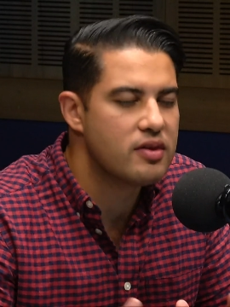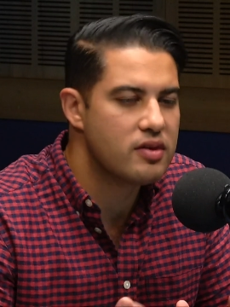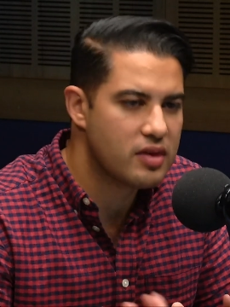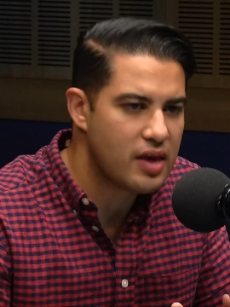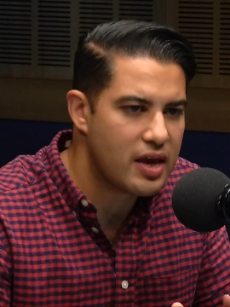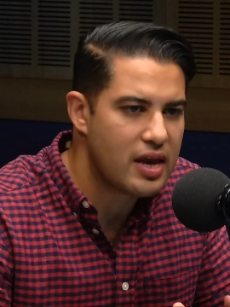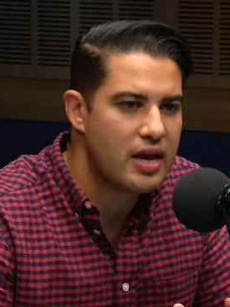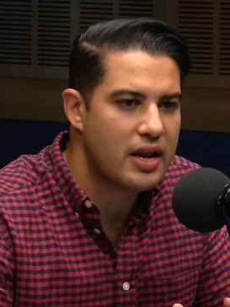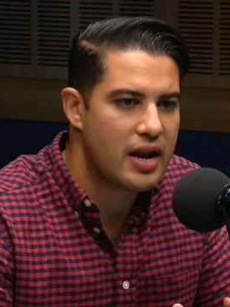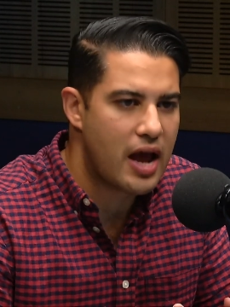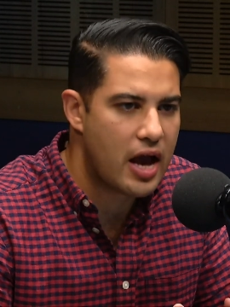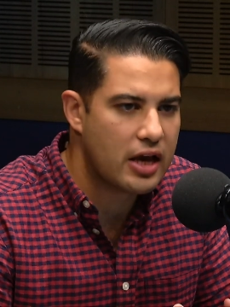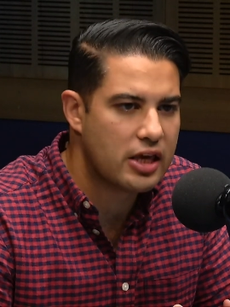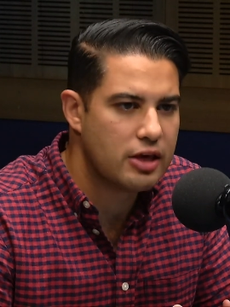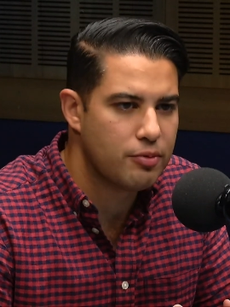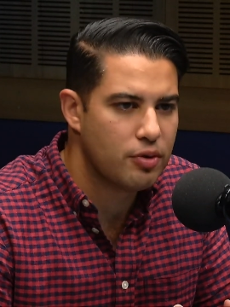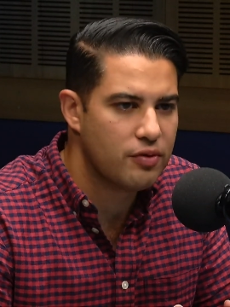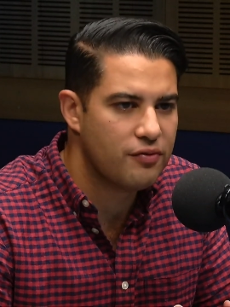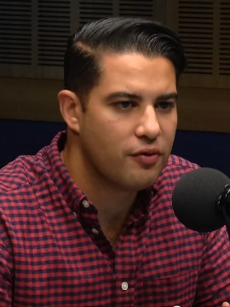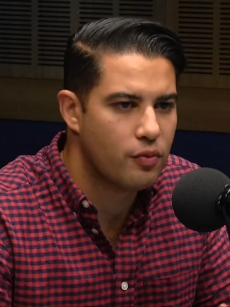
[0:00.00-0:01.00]
see an
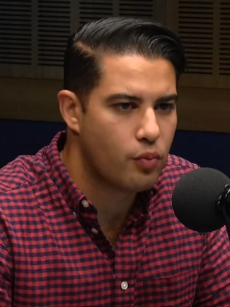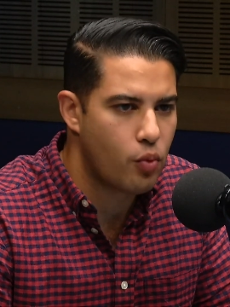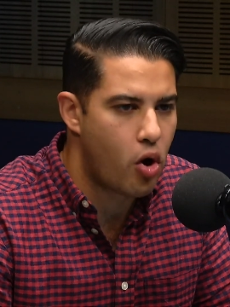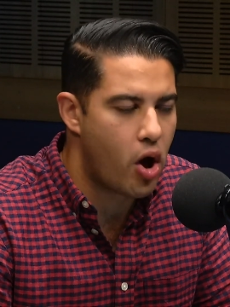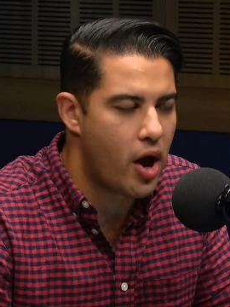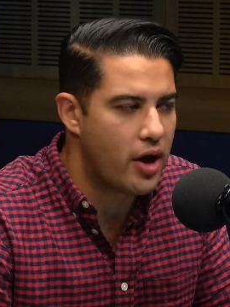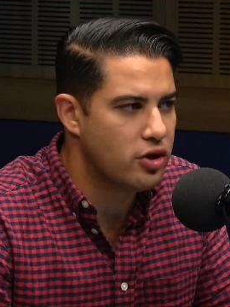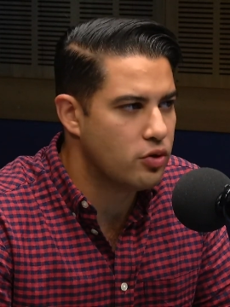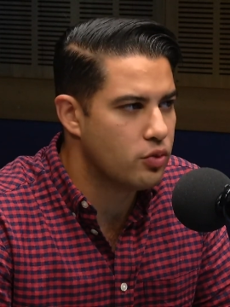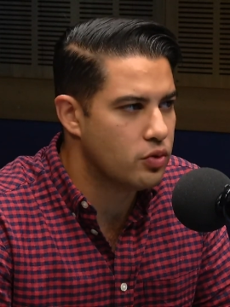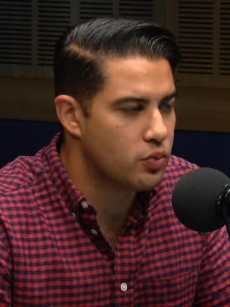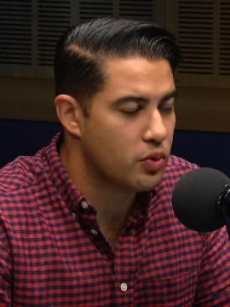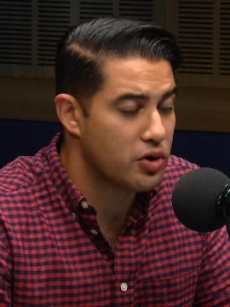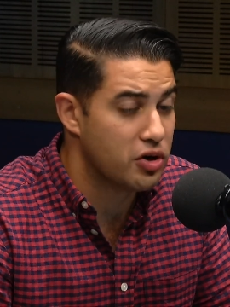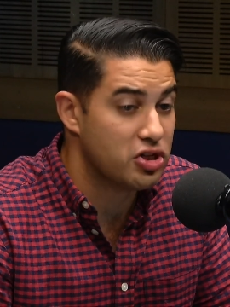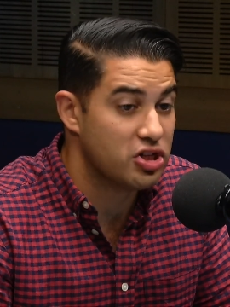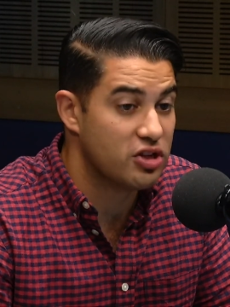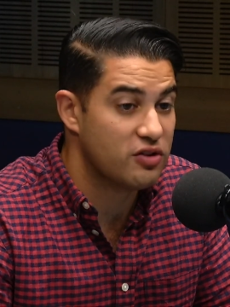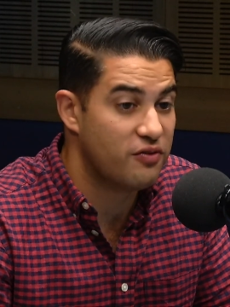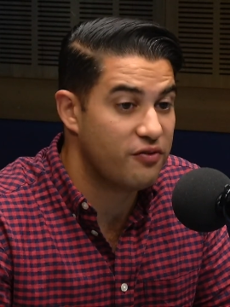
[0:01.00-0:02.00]
argument for why you would want
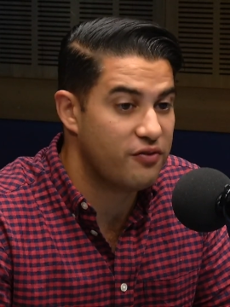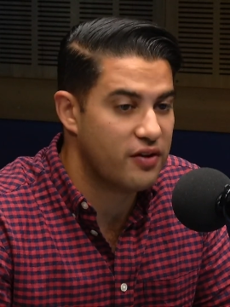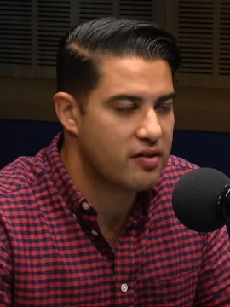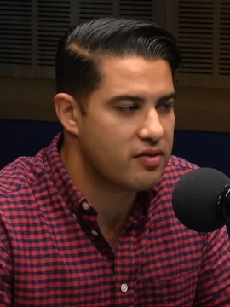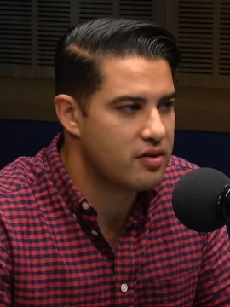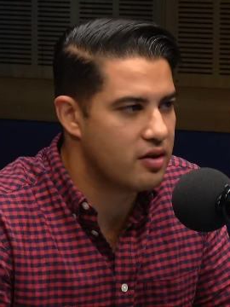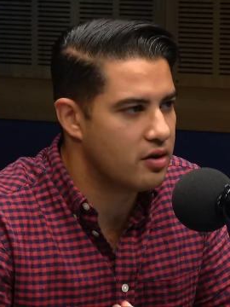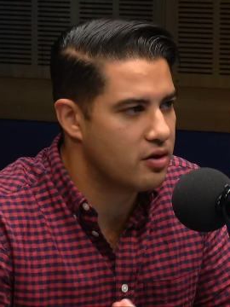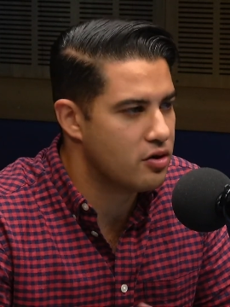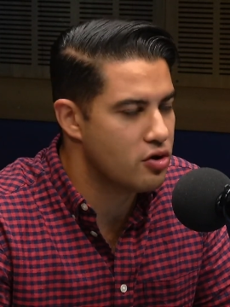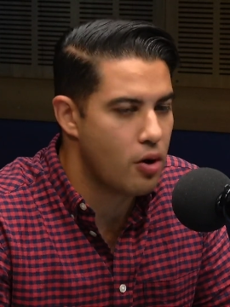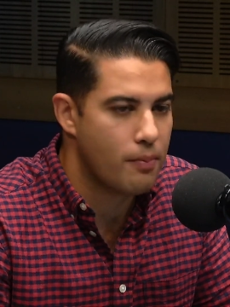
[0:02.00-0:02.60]
to just fix it and